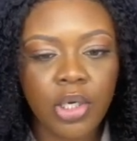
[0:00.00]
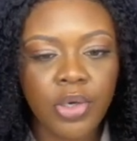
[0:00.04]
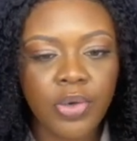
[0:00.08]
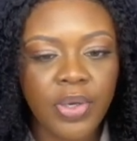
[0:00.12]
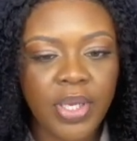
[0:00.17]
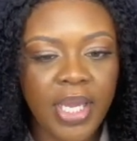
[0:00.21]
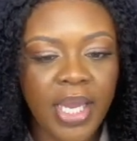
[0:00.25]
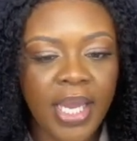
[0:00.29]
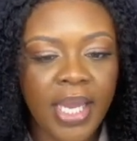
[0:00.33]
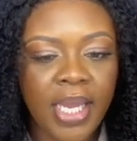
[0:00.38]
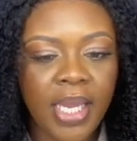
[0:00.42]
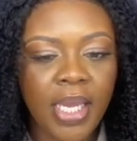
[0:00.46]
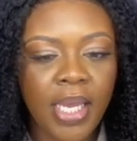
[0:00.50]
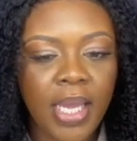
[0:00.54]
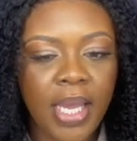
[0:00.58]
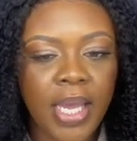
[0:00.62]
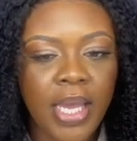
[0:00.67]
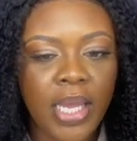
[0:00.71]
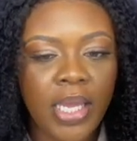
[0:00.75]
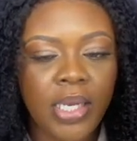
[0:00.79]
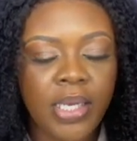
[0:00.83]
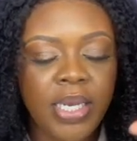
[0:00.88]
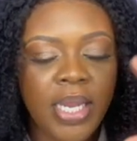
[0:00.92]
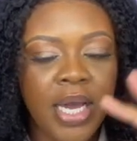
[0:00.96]
create,
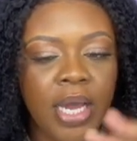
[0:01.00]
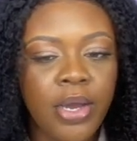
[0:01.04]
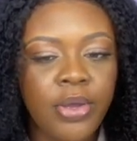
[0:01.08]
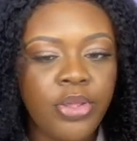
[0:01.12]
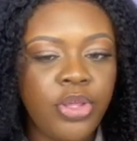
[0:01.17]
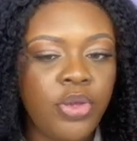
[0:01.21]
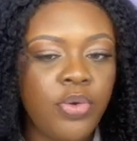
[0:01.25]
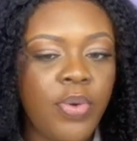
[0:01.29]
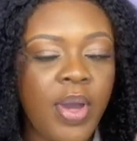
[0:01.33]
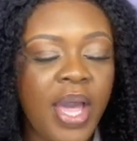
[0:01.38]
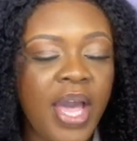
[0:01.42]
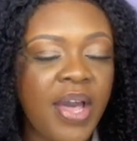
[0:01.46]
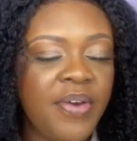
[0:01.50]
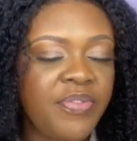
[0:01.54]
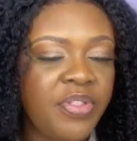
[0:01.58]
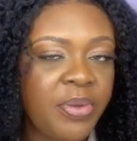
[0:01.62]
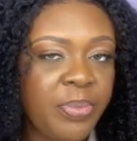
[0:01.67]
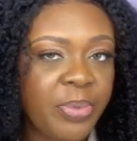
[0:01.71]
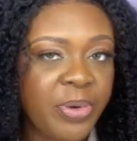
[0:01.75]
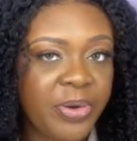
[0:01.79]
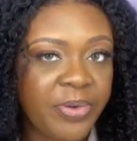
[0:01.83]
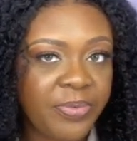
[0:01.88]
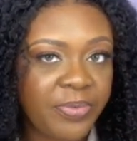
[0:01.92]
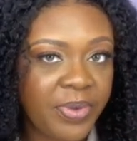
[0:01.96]
and now you have the
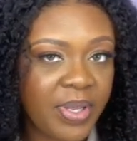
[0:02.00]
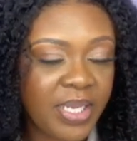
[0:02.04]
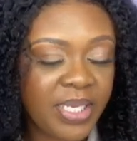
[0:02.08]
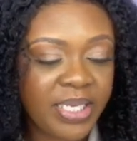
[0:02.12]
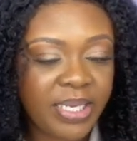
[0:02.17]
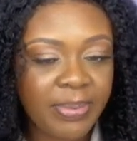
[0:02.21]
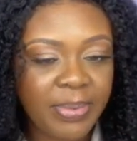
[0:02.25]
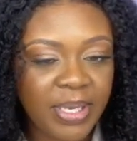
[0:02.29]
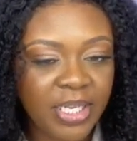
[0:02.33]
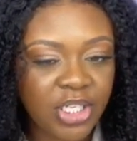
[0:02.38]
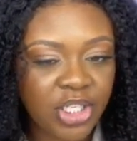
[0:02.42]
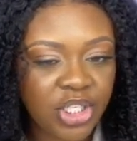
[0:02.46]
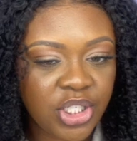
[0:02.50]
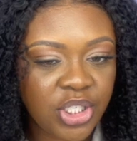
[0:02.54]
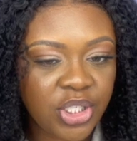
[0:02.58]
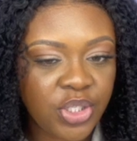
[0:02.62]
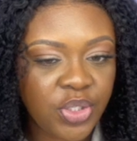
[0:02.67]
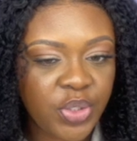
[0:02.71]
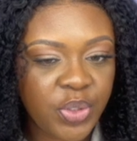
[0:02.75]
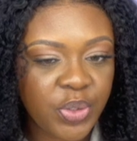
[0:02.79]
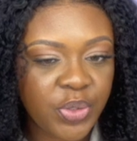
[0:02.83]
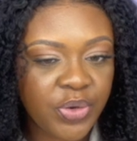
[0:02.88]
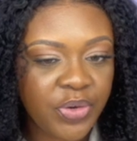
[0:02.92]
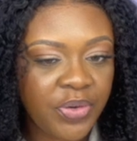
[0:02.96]
perfect dimension
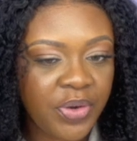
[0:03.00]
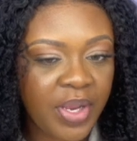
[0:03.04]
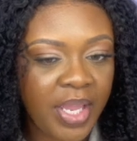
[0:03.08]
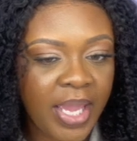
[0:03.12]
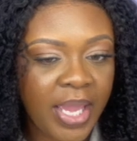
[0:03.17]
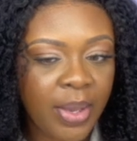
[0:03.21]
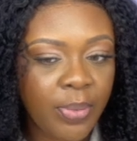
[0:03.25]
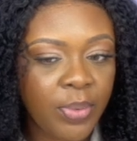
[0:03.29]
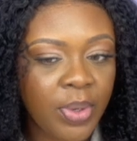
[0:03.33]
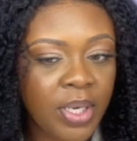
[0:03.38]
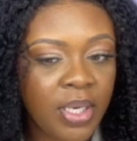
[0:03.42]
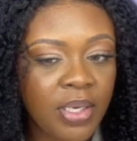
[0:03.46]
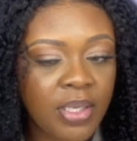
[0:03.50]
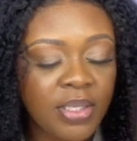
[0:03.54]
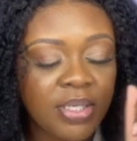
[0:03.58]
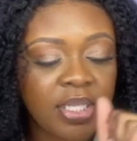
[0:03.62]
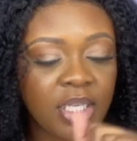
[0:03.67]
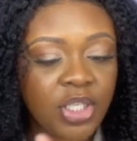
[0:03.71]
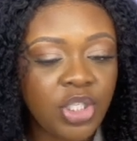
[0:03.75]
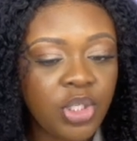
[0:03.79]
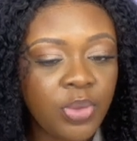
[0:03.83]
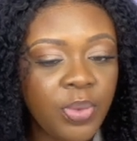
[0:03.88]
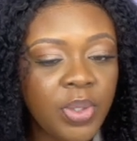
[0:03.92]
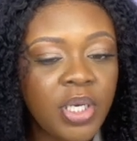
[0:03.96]
to create what it is
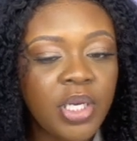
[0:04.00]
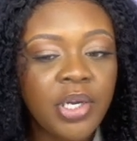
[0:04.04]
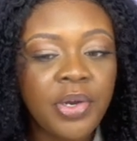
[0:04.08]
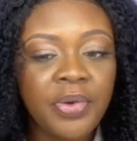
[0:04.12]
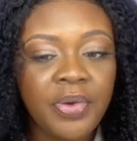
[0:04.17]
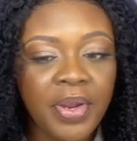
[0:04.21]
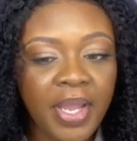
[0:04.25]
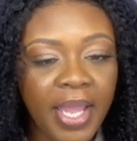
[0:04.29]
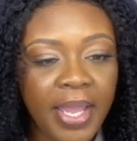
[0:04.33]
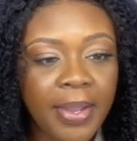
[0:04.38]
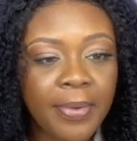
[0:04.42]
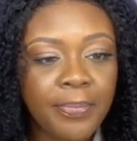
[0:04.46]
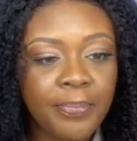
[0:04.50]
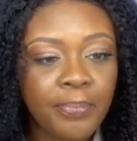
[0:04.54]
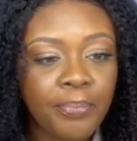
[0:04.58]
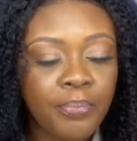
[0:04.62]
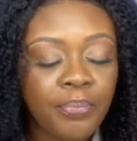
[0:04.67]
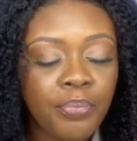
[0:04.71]
that you want to create.